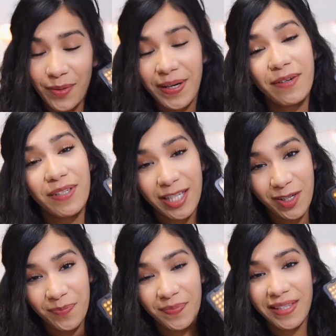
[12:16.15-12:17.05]
But I really
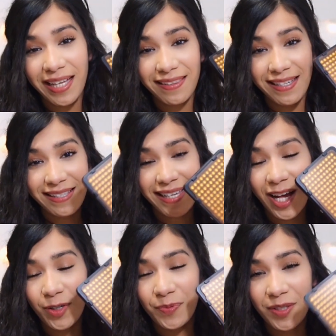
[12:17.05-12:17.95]
hope that this
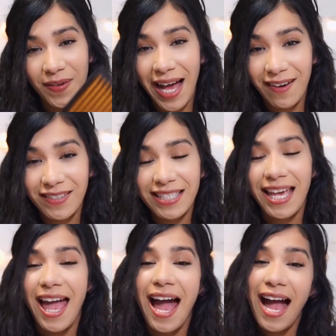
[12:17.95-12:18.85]
helped you out.
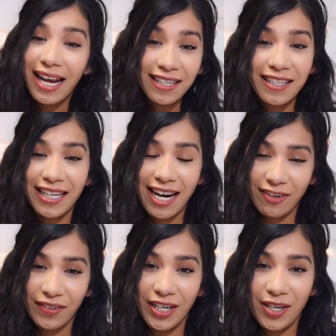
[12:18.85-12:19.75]
I'm gonna get out
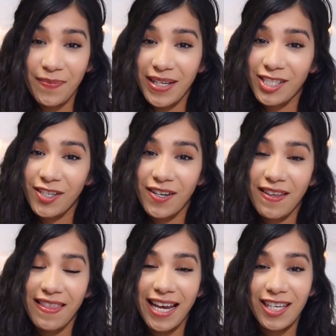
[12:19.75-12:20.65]
of here. Make sure
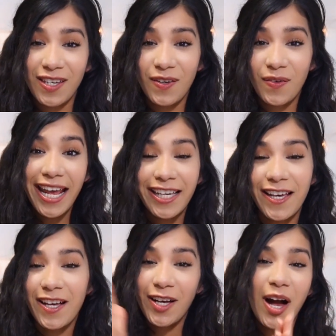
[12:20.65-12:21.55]
that you like,
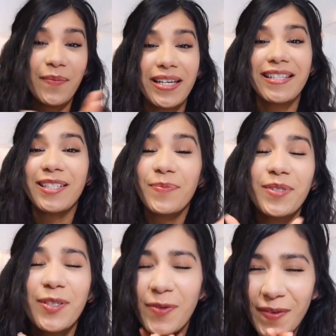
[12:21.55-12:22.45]
comment,
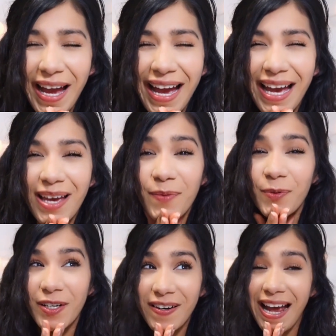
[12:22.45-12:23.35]
subscribe.
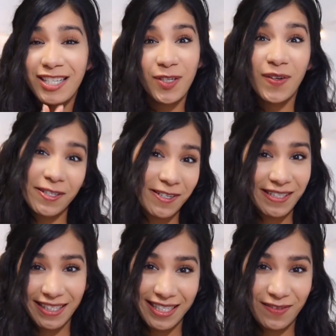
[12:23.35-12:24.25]
We're at
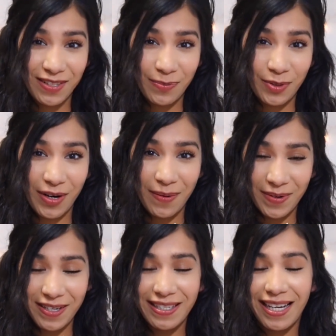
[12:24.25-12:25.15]
261
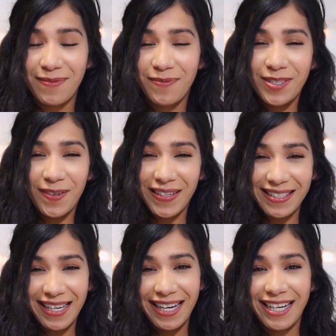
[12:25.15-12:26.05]
subscribers. I'm so
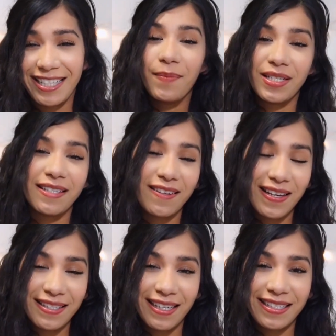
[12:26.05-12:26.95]
excited. I'm gonna see you
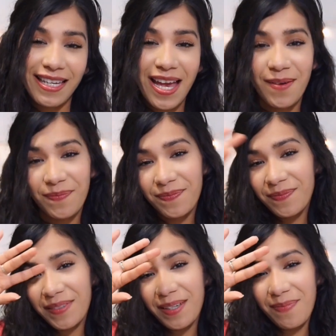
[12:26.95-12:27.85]
guys next time.
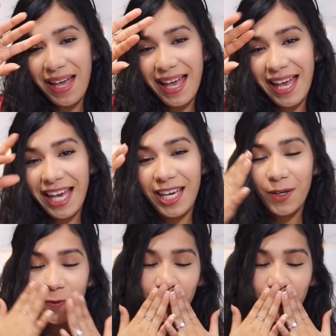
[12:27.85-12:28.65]
Goodbye.